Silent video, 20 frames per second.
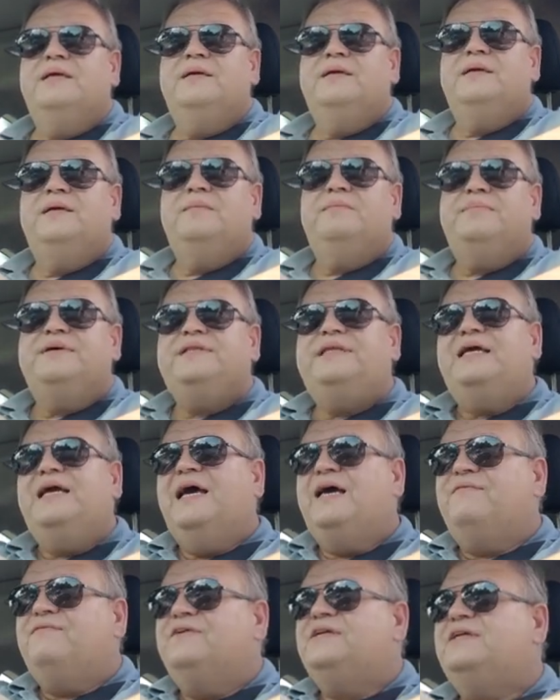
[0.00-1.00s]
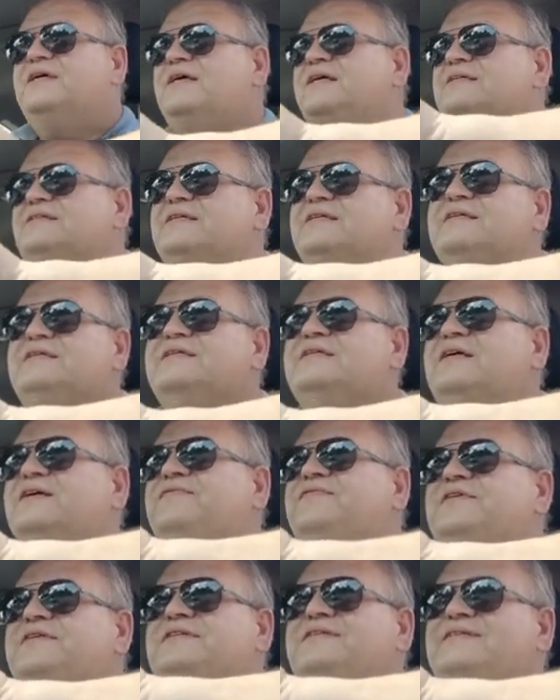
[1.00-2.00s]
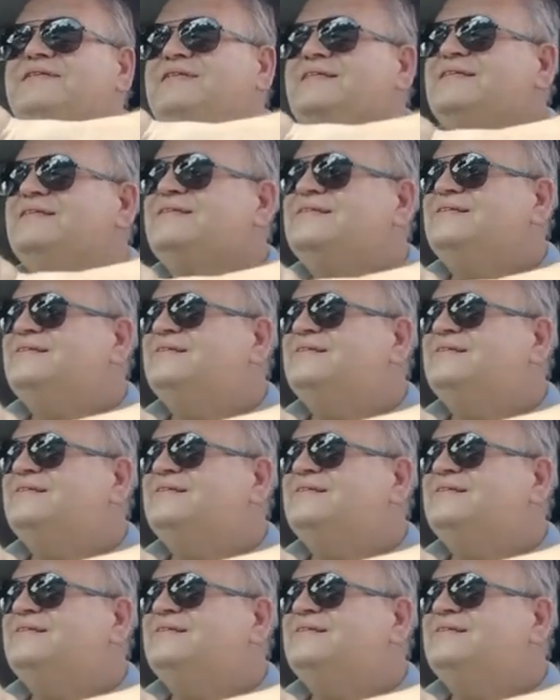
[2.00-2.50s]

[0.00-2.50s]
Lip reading: But the advertising stuff is